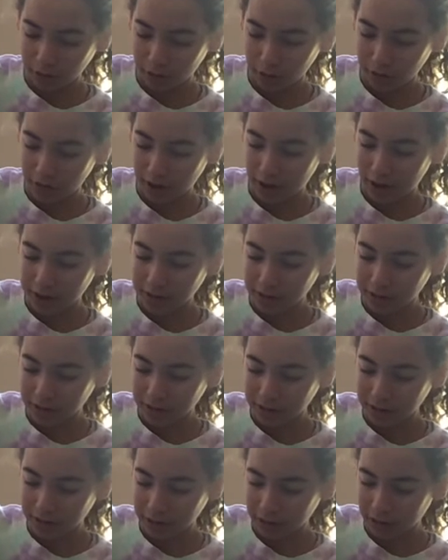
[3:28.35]
It has oh, this
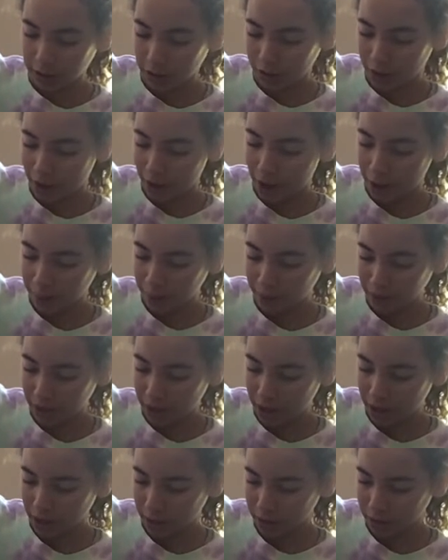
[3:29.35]
oh little God.
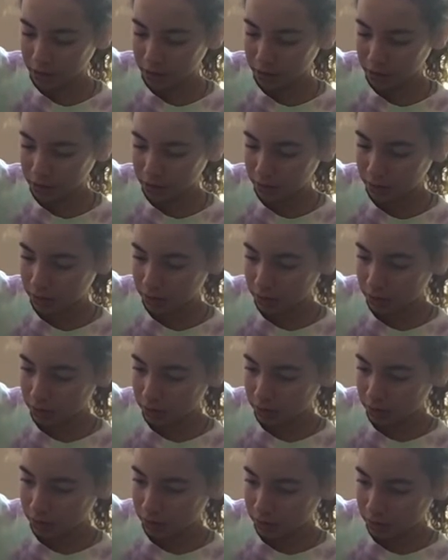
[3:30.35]
applicator. Okay, I can
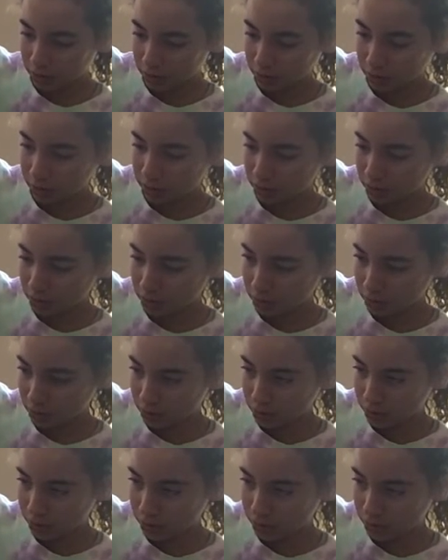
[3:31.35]
take it.
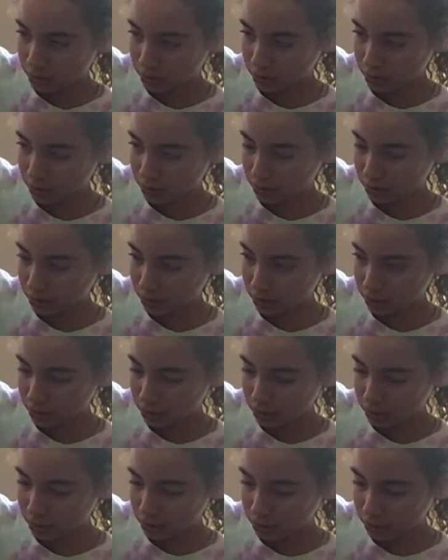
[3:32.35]

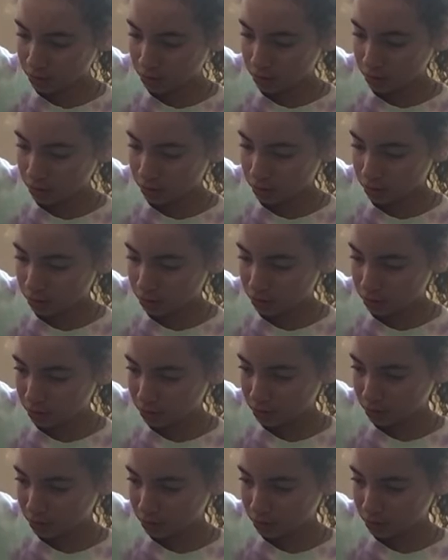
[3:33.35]
Don't get it on me.